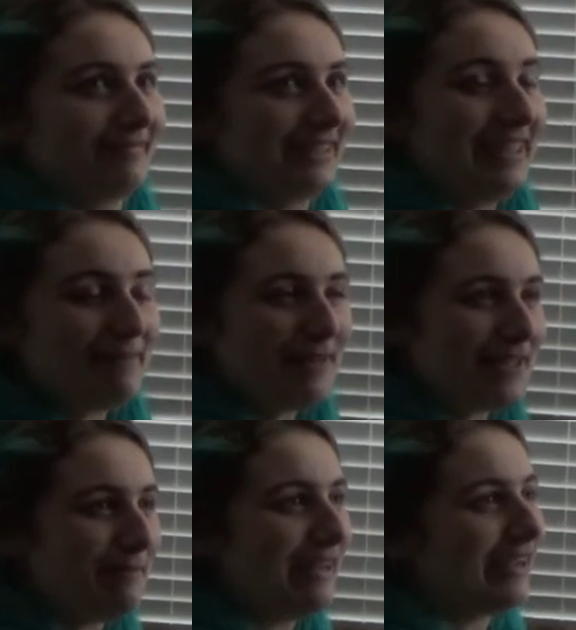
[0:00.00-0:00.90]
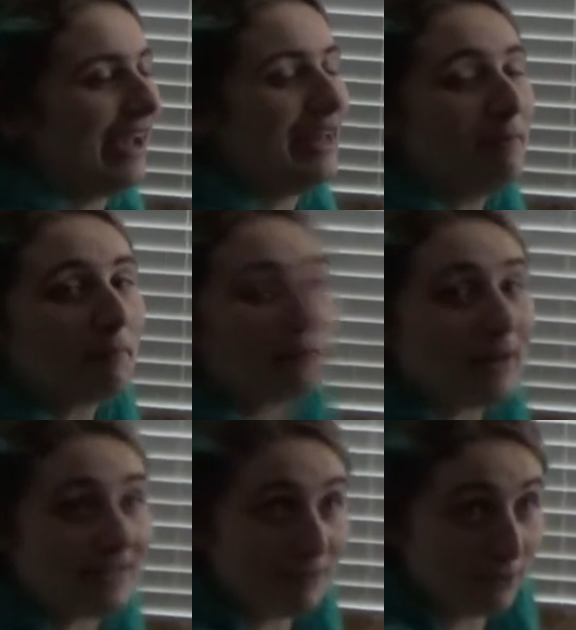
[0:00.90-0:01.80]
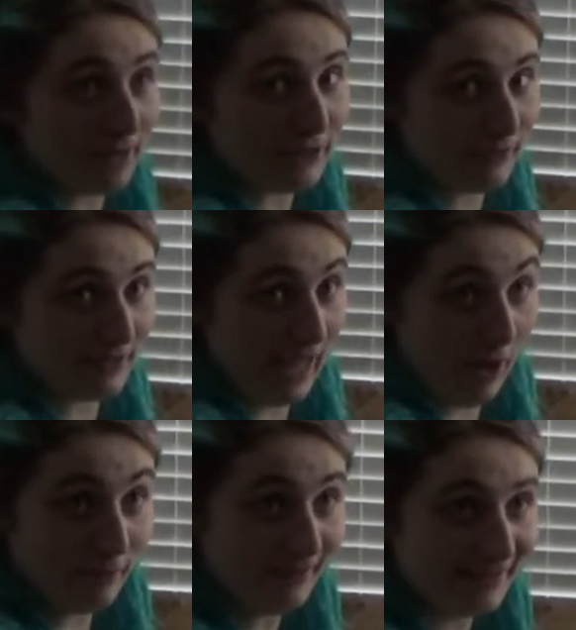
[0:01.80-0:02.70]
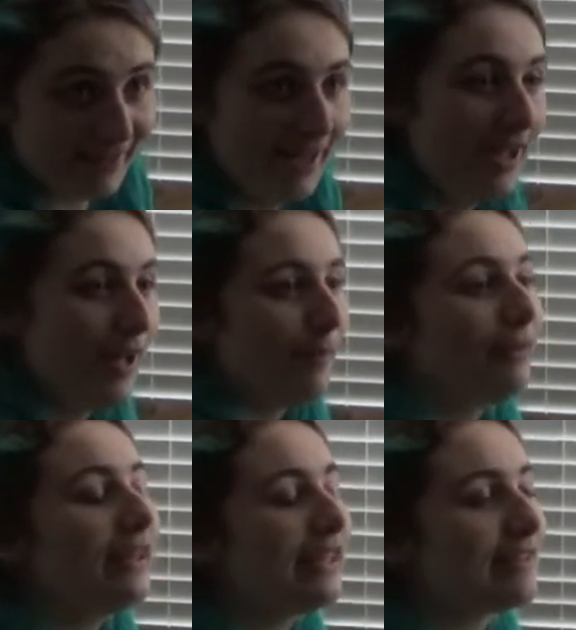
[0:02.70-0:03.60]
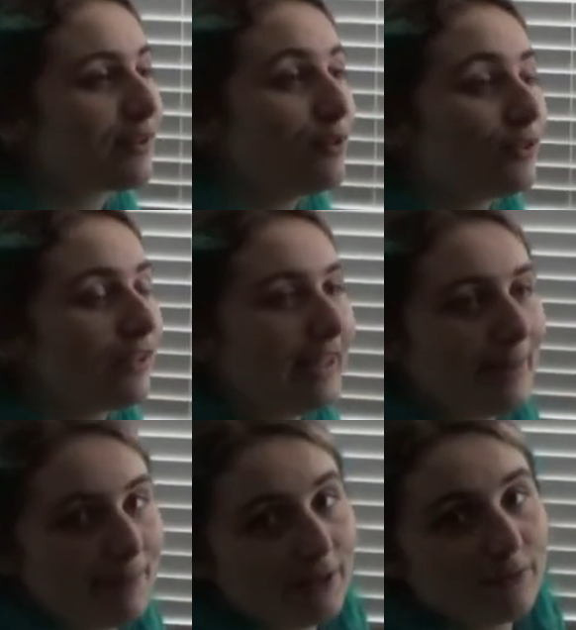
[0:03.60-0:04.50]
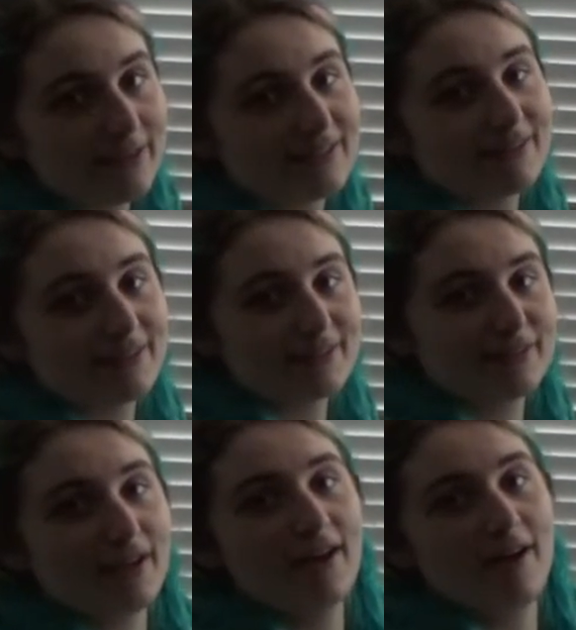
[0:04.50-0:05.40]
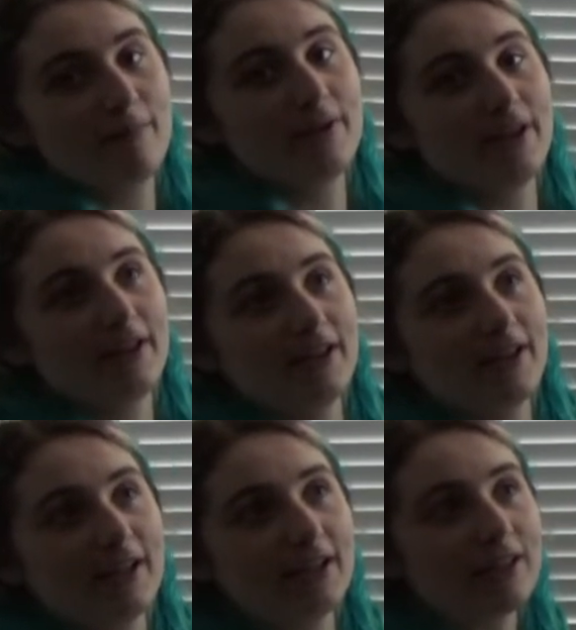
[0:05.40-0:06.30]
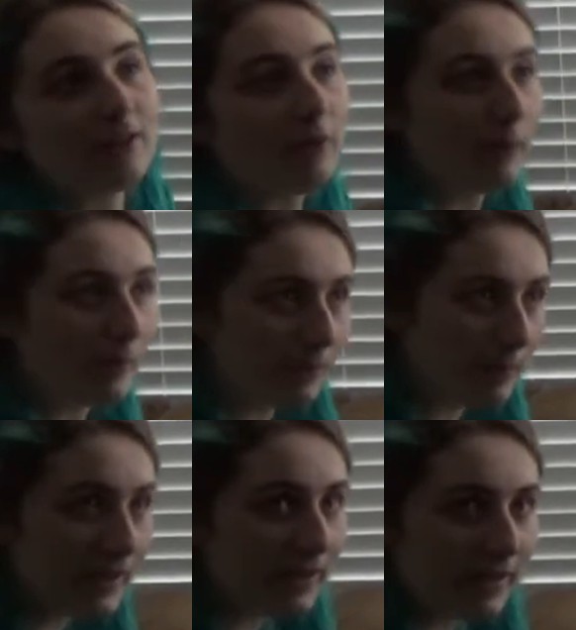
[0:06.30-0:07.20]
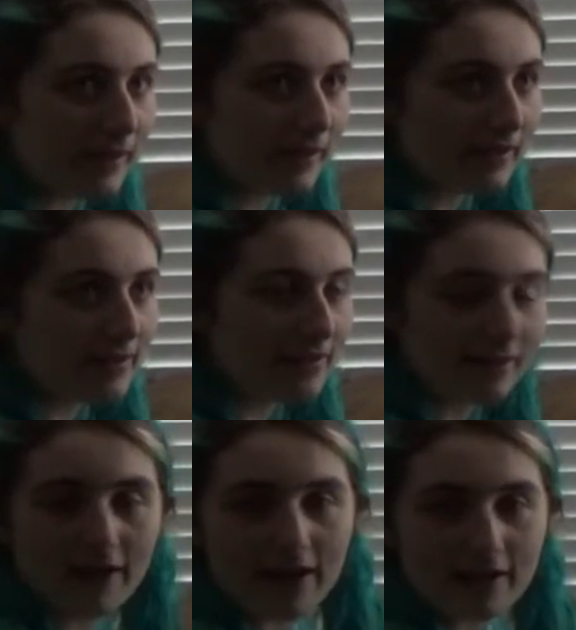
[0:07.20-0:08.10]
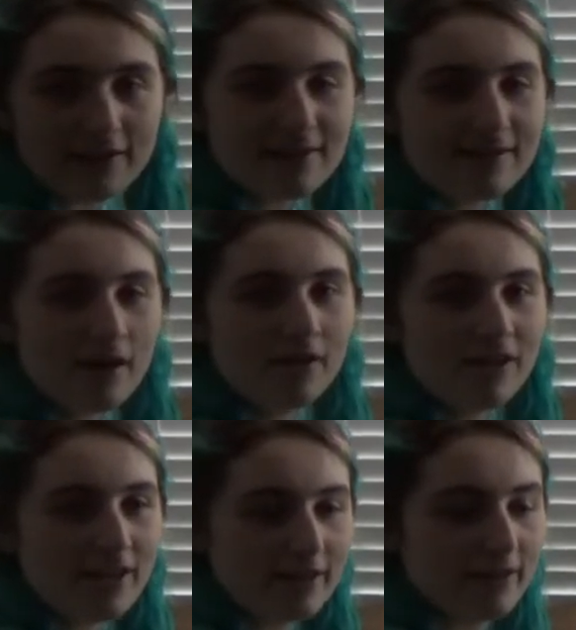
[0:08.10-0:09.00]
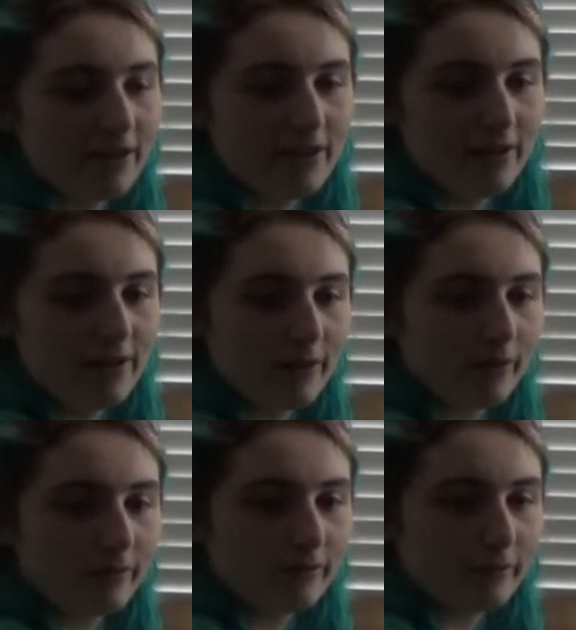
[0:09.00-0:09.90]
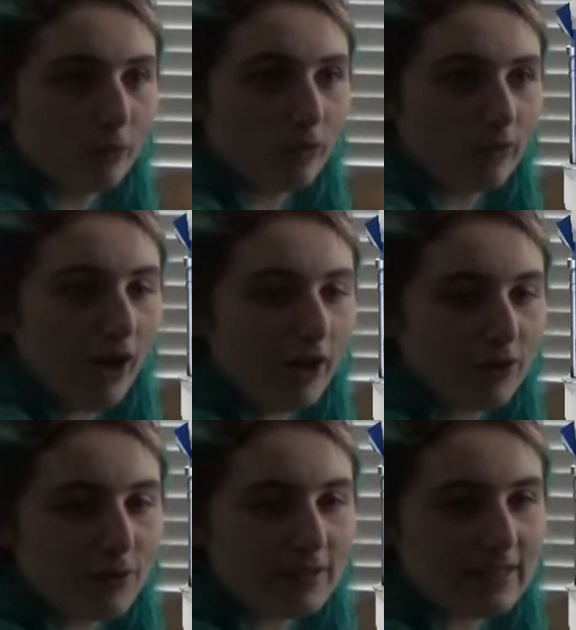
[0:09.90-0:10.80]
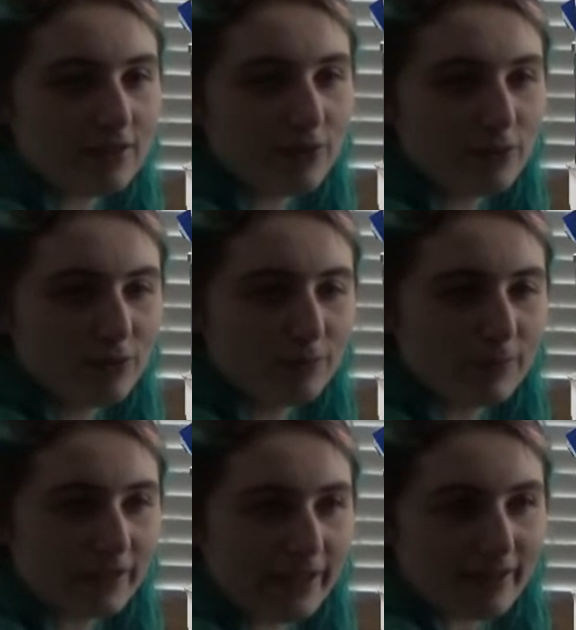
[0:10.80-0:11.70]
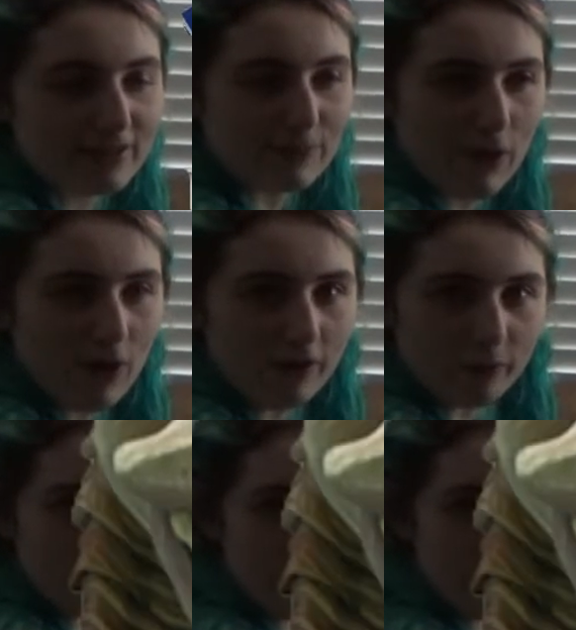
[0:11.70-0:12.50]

Guinea pigs make an impressive range of sounds. Please Google guinea pig noises. You will be delighted. They sound like R2-D2, but small and